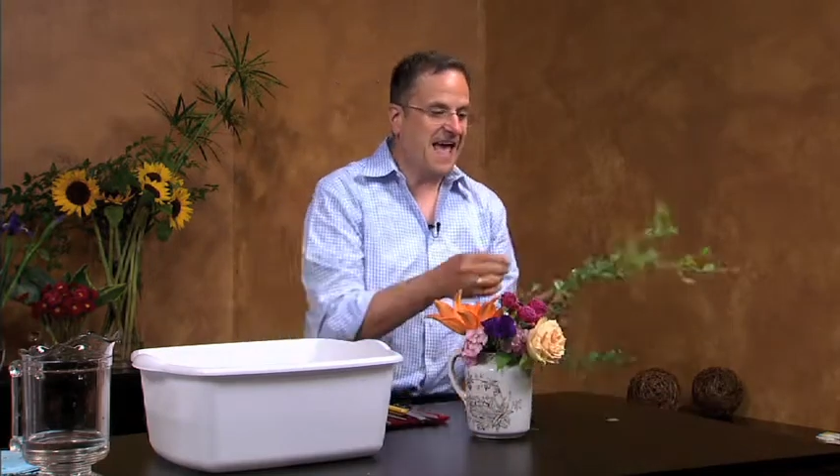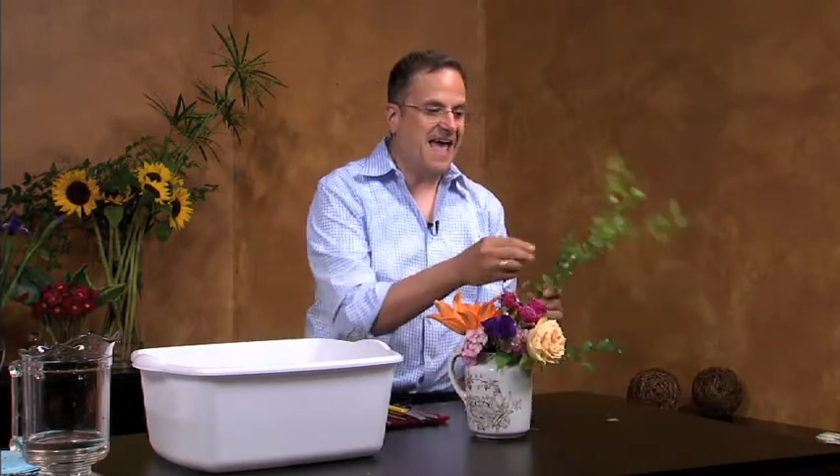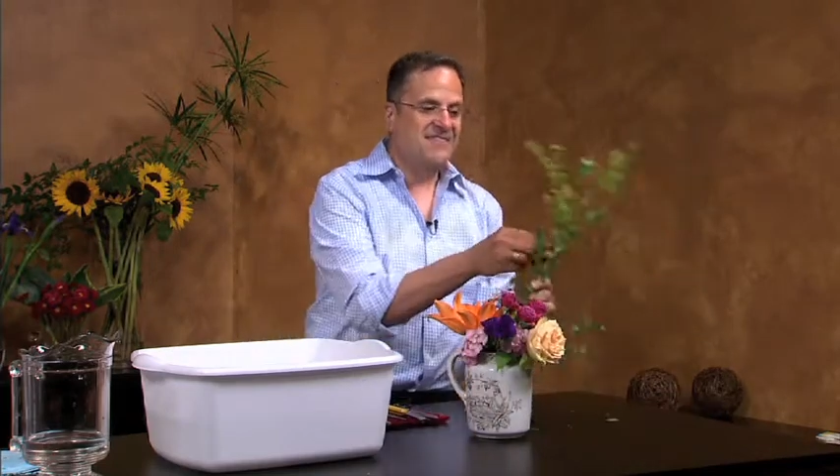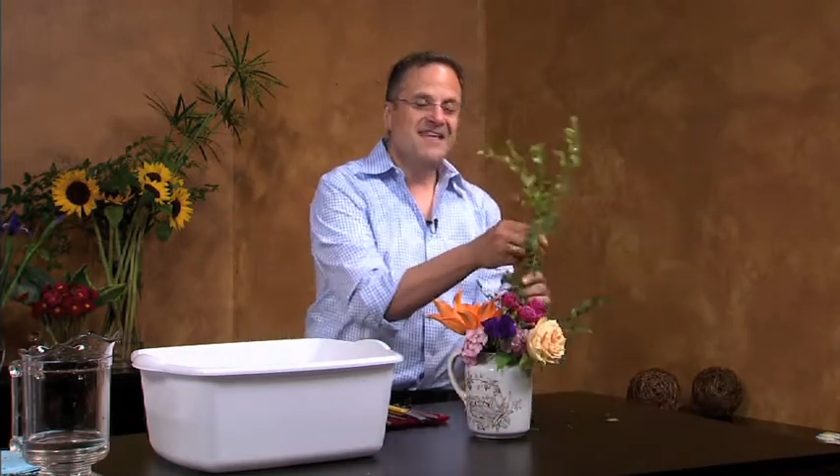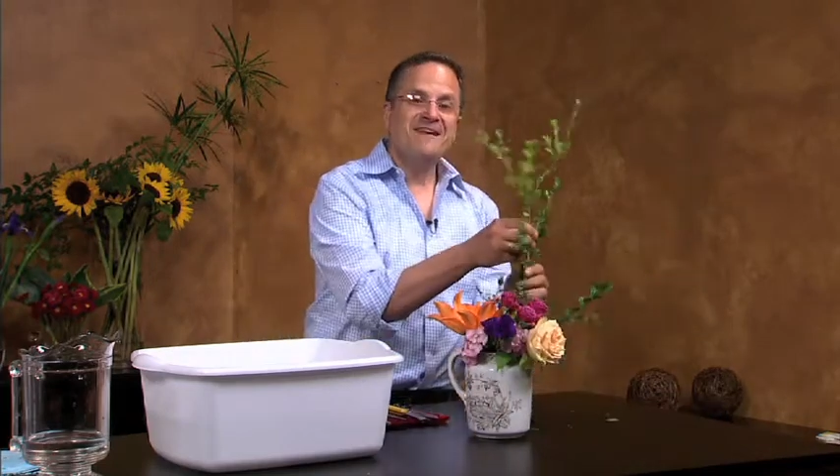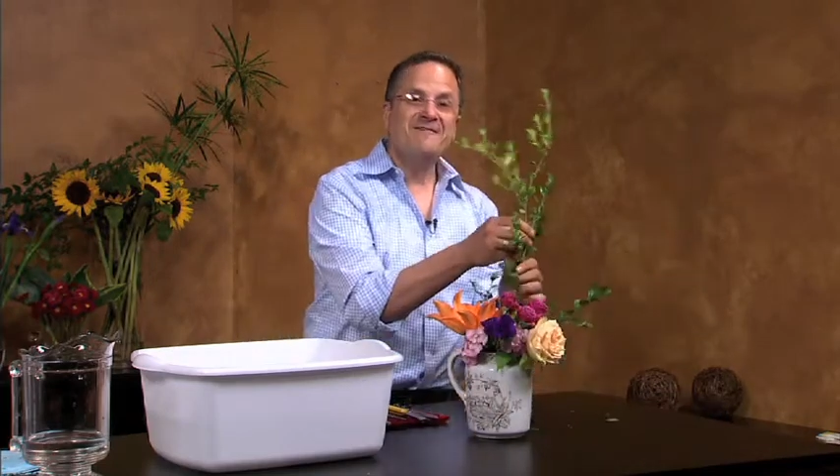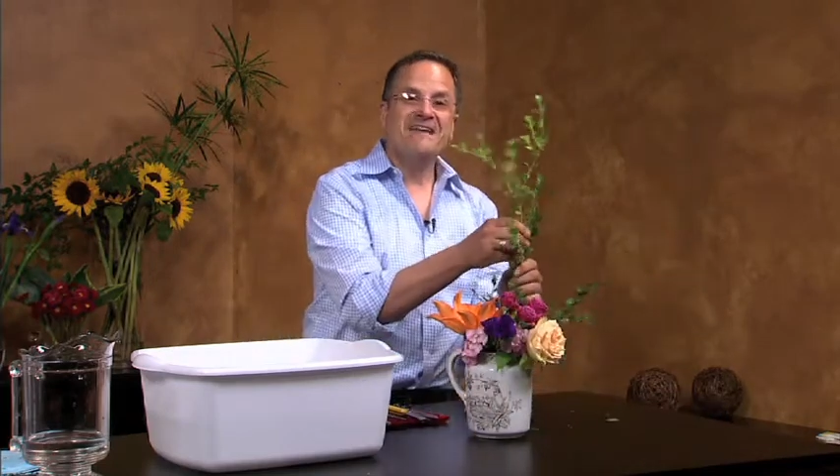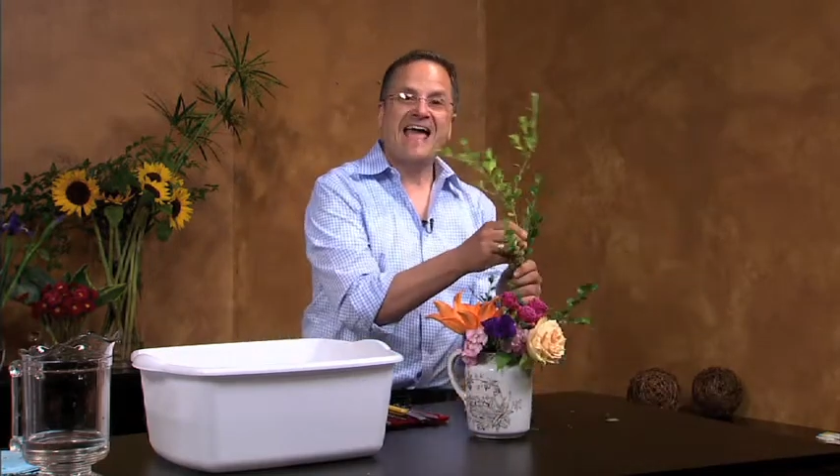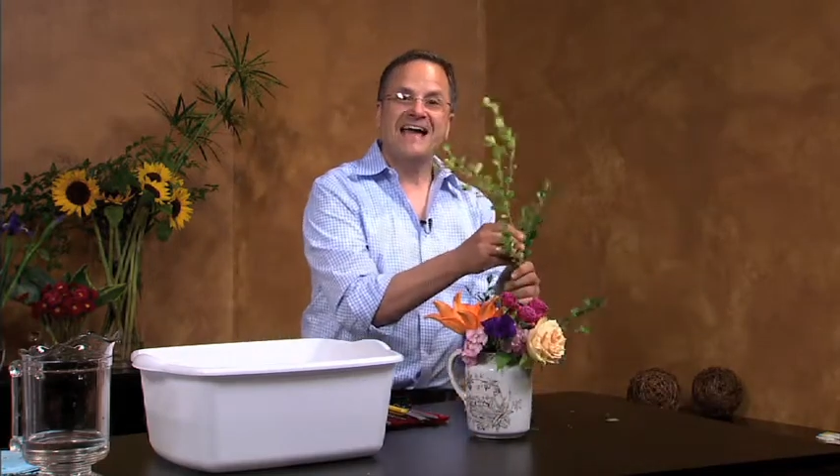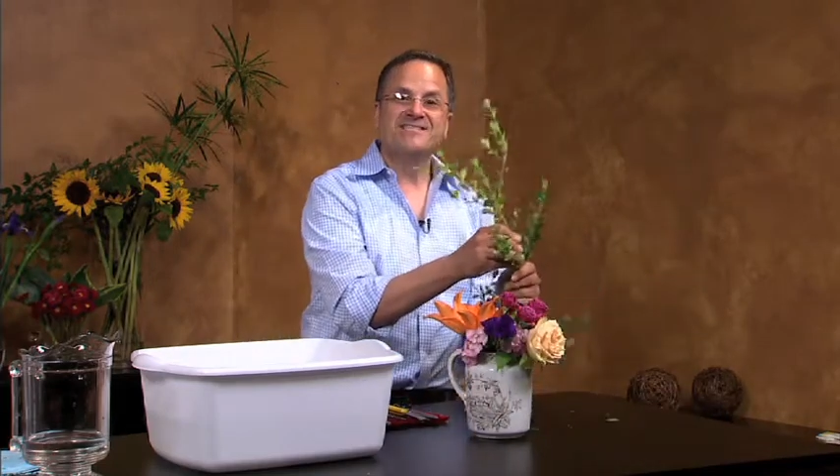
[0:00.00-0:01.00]
And then I'm going
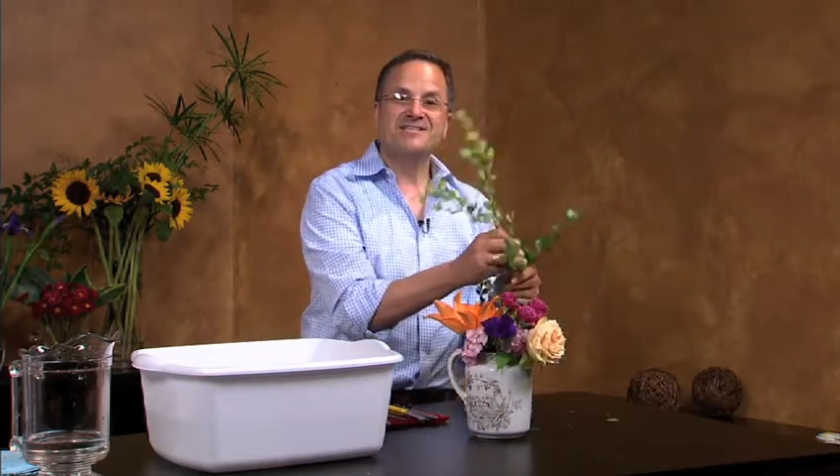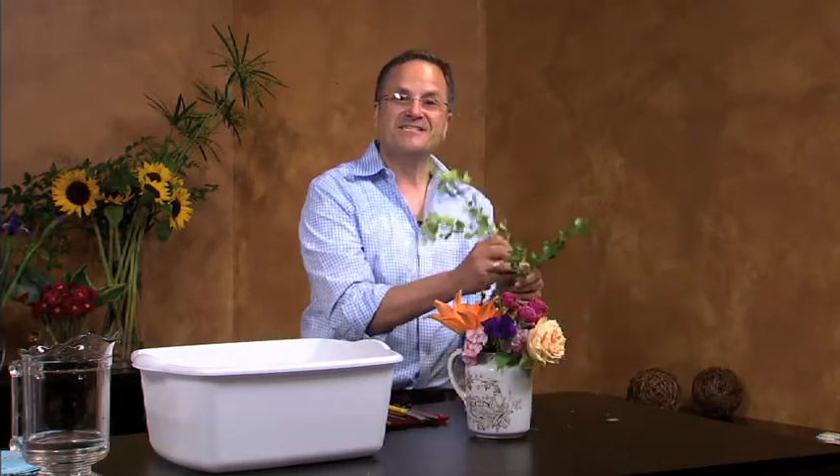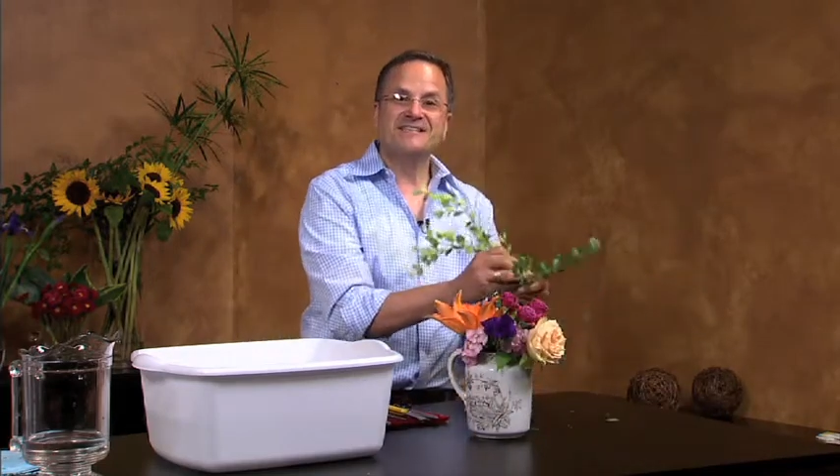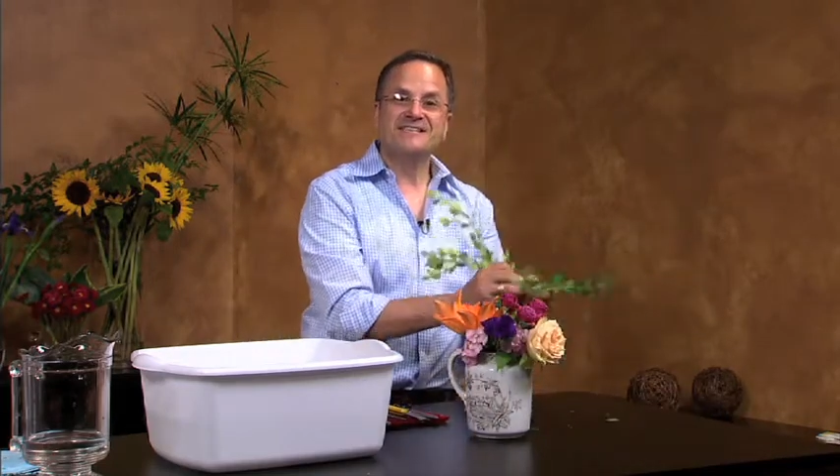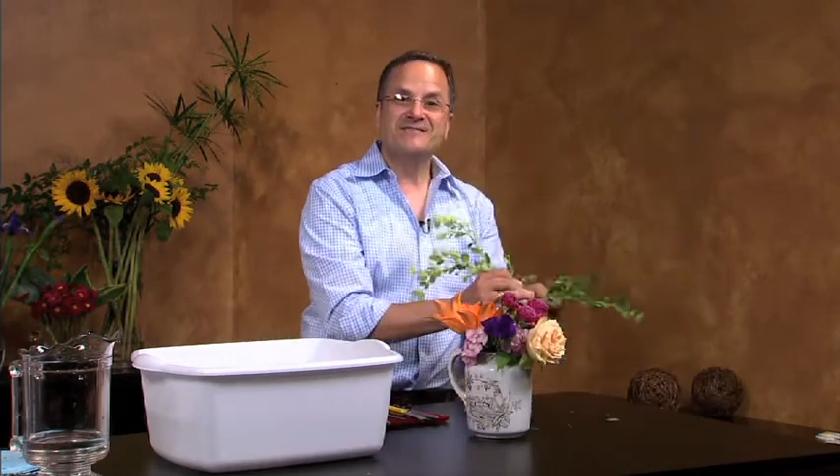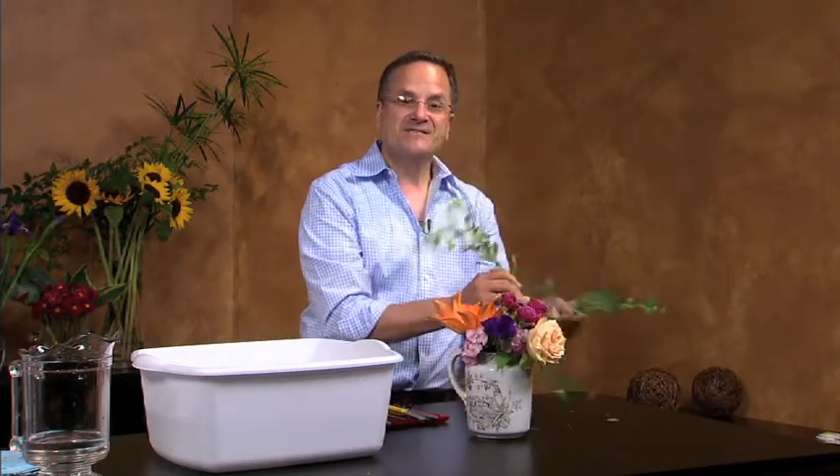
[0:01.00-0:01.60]
to add just a little